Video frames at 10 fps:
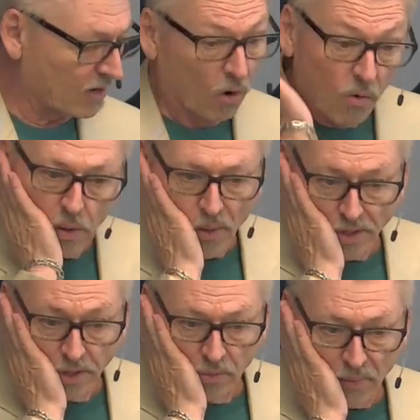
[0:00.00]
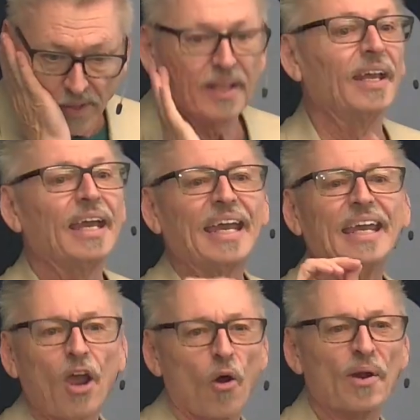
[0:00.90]
Oh, what are we going to do?
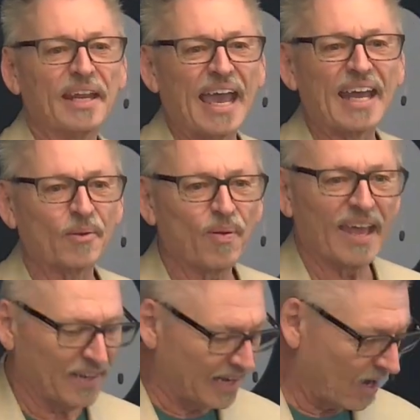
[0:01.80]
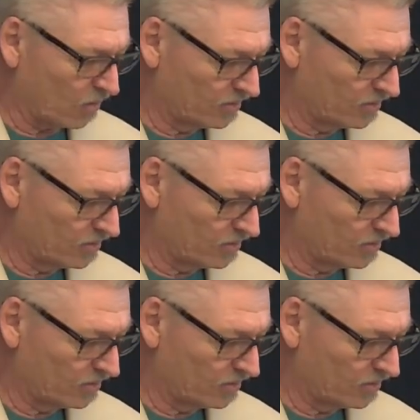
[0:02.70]
He already had it planned out.